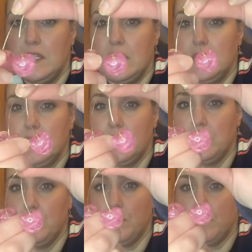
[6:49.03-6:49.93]

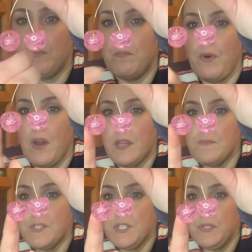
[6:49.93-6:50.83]
little
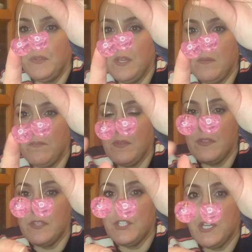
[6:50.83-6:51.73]
bottoms to them,
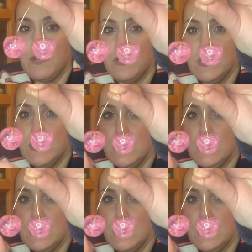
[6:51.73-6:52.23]
the cherries,